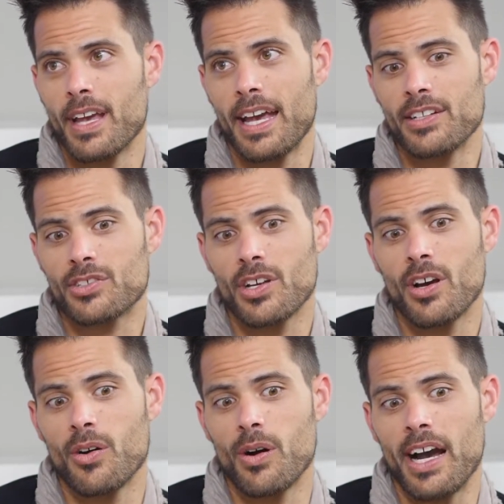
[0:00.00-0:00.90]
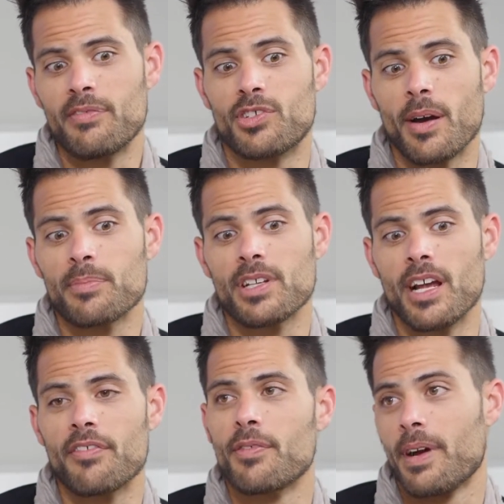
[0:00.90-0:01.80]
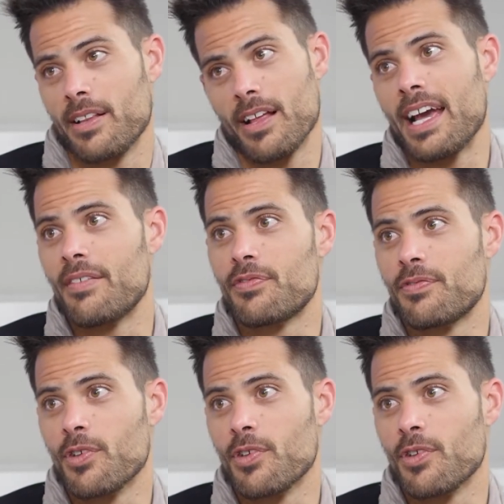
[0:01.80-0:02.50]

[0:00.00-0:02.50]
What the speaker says: And so I've jumped enough in my life